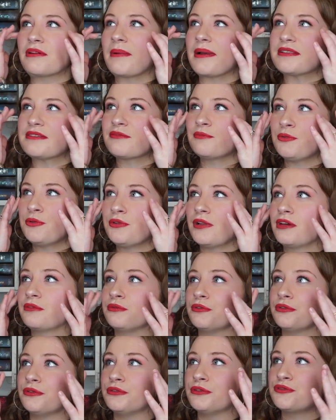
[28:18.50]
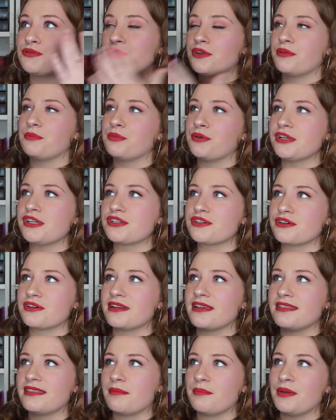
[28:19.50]
reminds me of Moulin Rouge, and I'm pretty sure
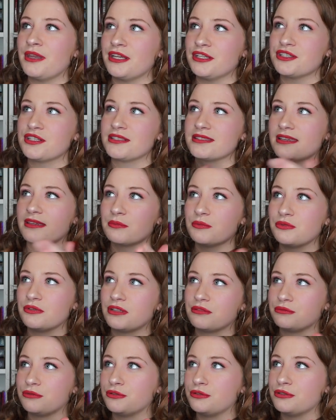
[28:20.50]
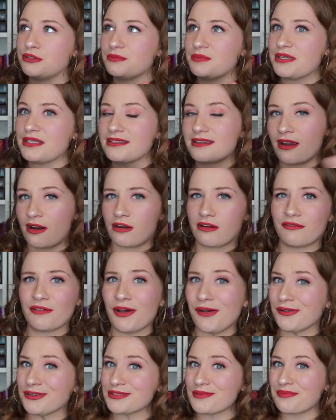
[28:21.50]
in the pitch it's like Moulin Rouge meets
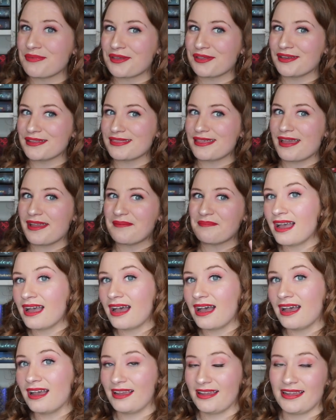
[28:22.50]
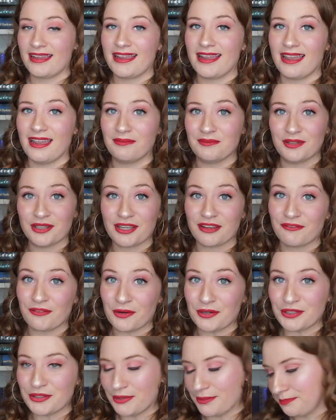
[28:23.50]
Caravelle or something like that. I am looking forward to